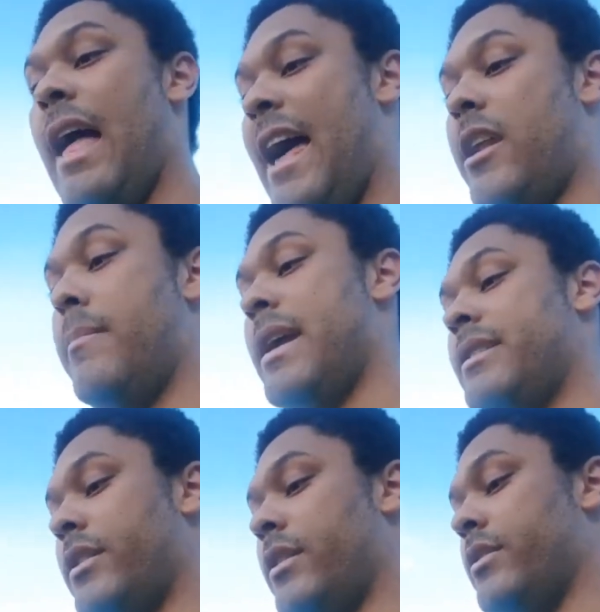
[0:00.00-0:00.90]

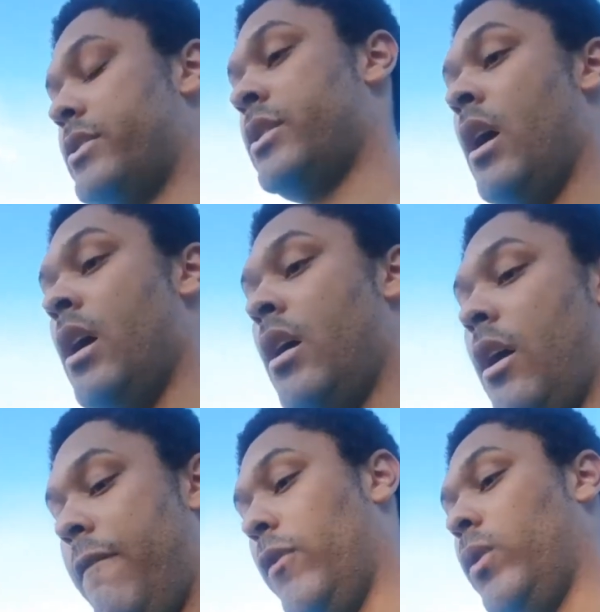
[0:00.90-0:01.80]
animators,
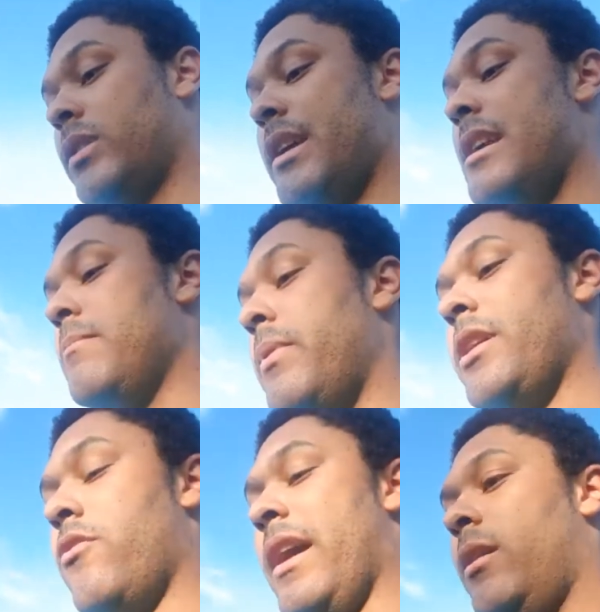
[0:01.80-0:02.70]
a full team
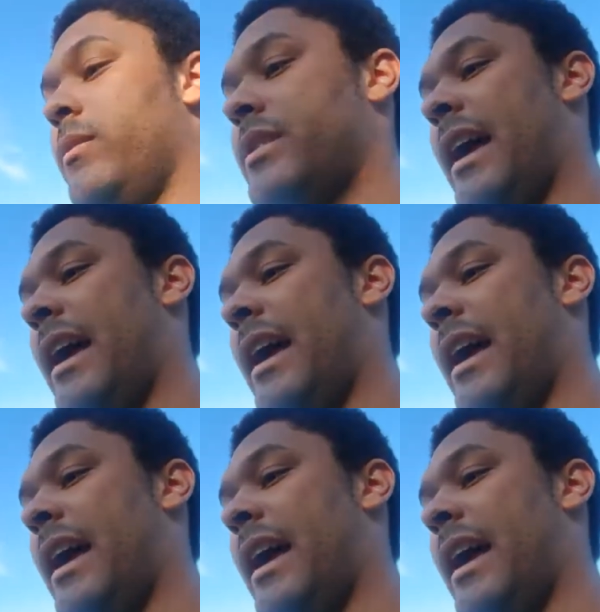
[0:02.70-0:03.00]
being around,